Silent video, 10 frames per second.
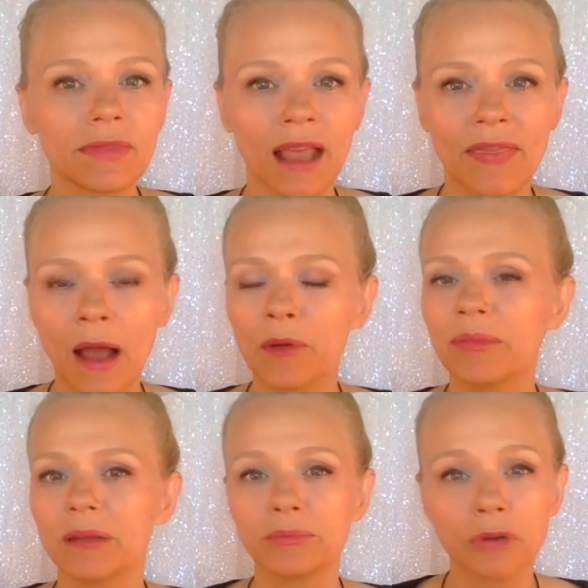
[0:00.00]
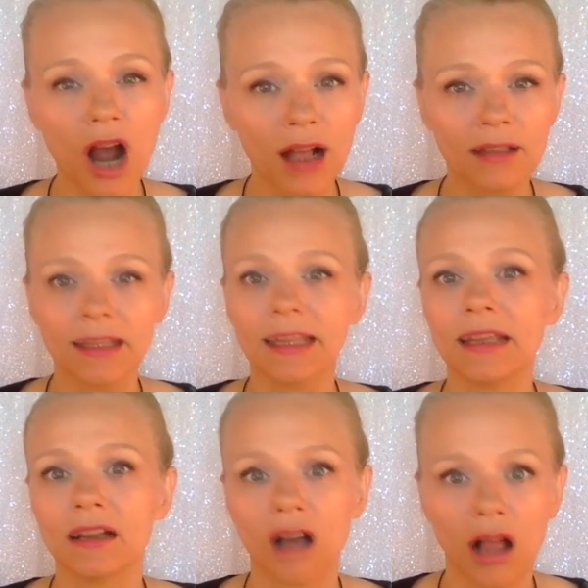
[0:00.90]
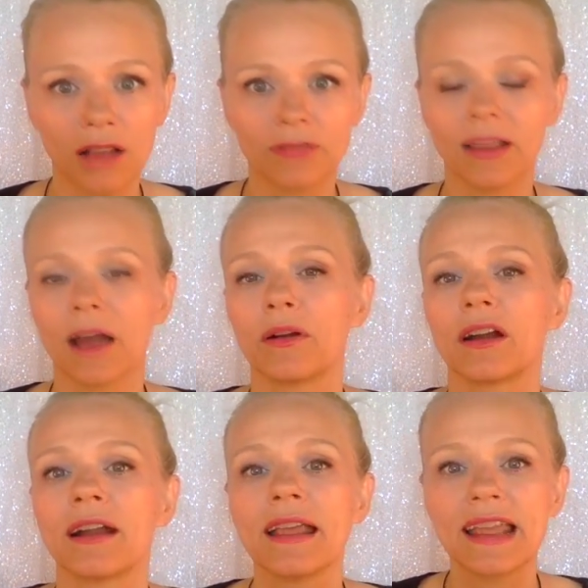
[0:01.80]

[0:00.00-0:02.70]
and that would be broccoli, cauliflower,